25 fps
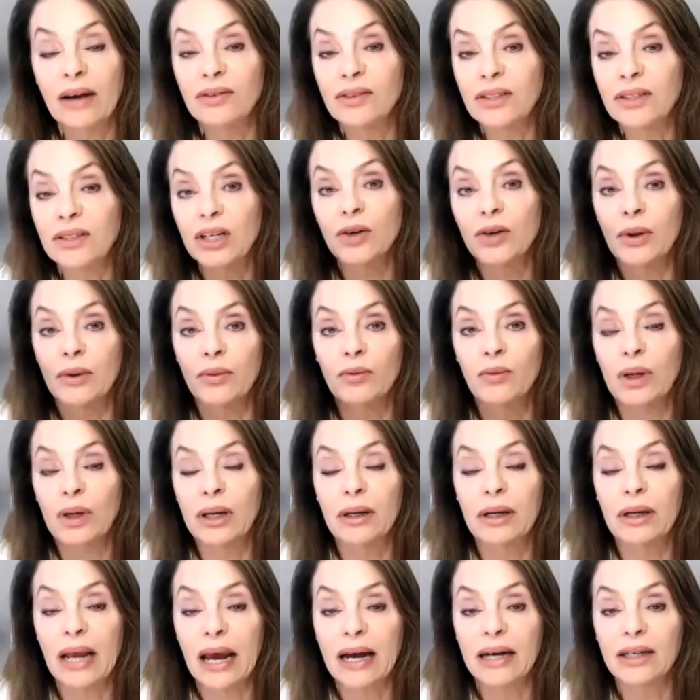I've seen you
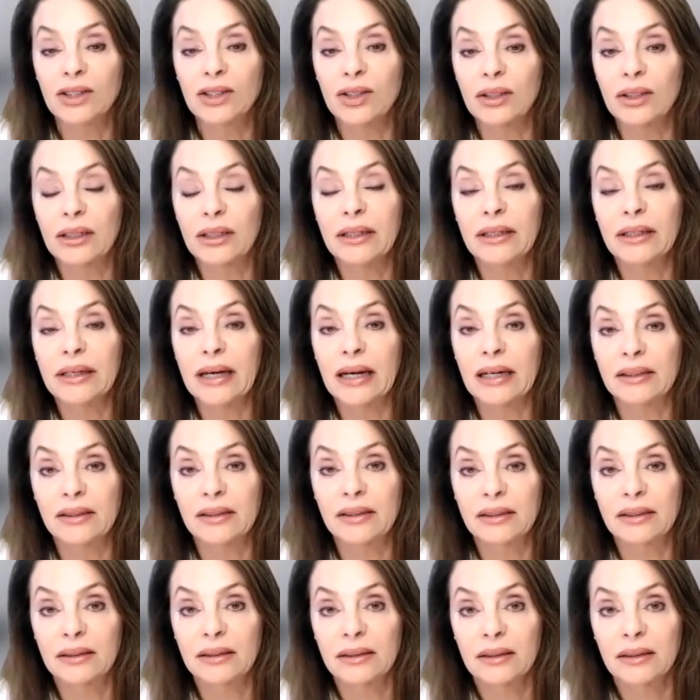in action.
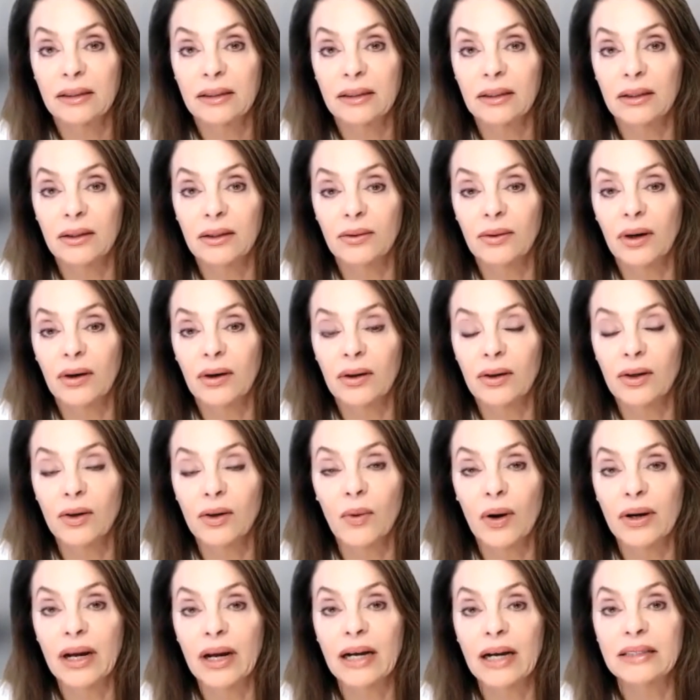Yes, you
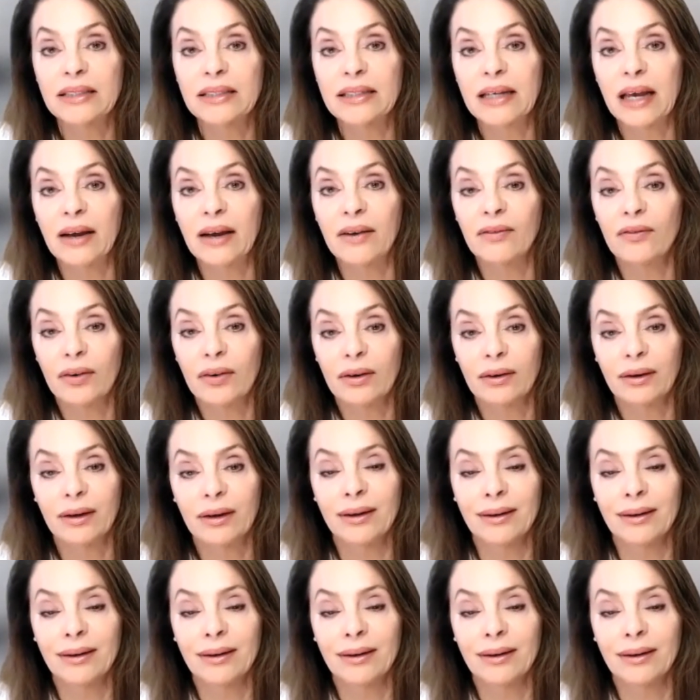are not safe